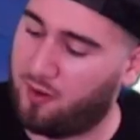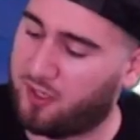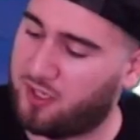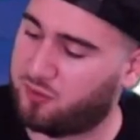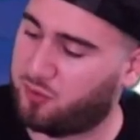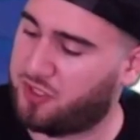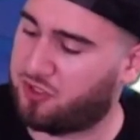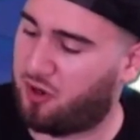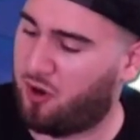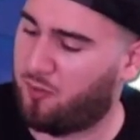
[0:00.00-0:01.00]
his Whis
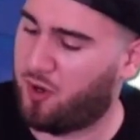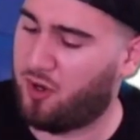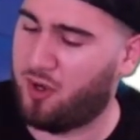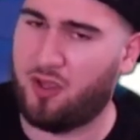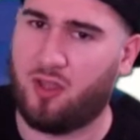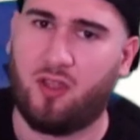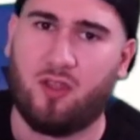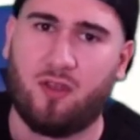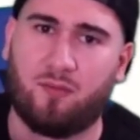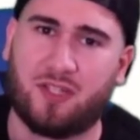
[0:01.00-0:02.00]
armor,
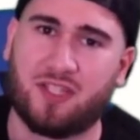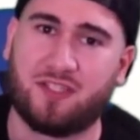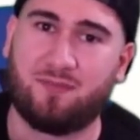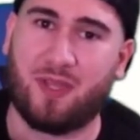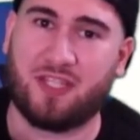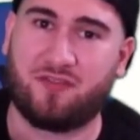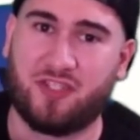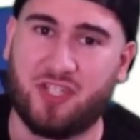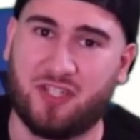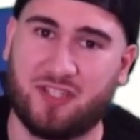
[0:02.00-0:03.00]
but this is base Vegeta
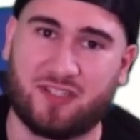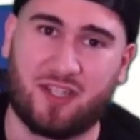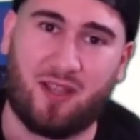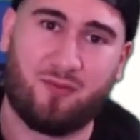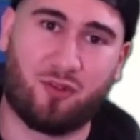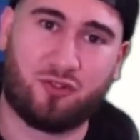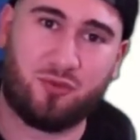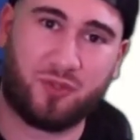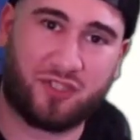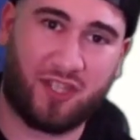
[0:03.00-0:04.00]
this time, no Super
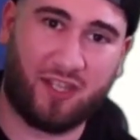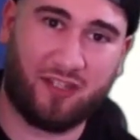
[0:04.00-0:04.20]
Saiyan.